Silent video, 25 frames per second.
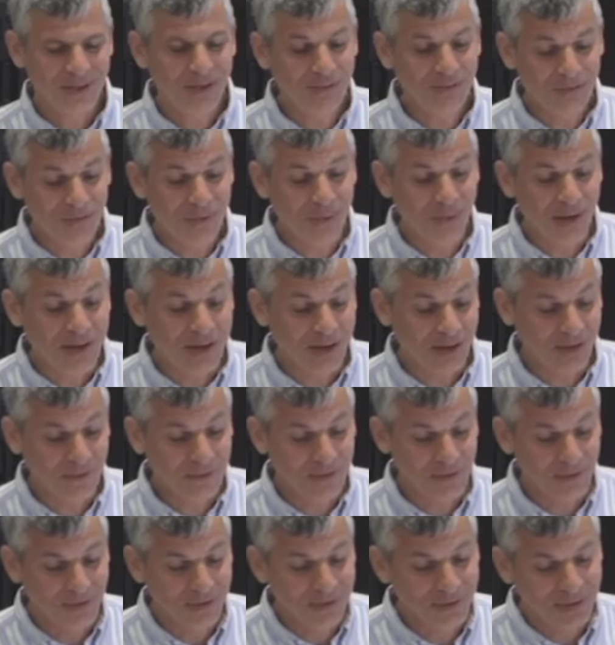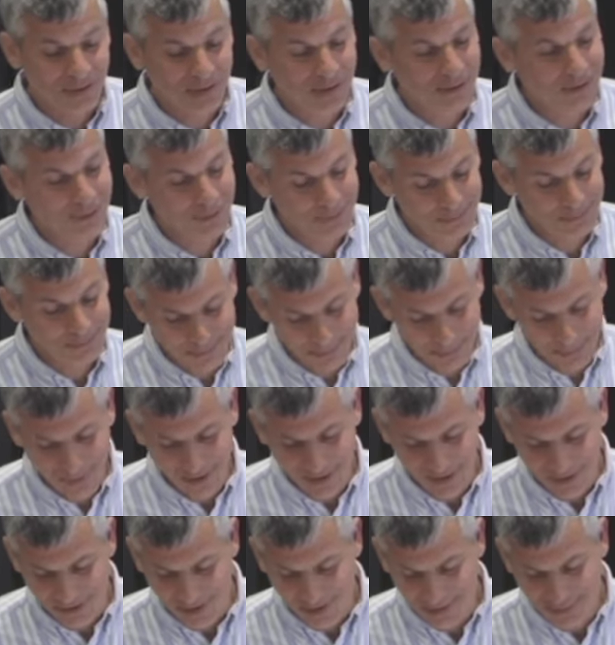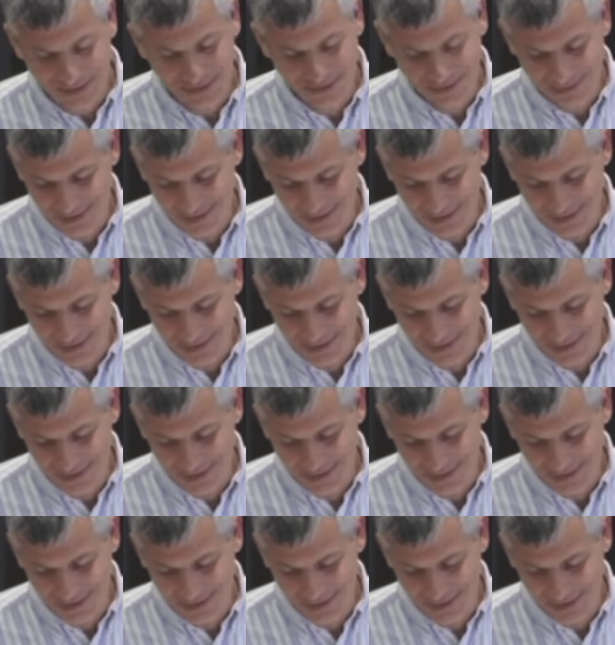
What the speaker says: is the right answer. But I think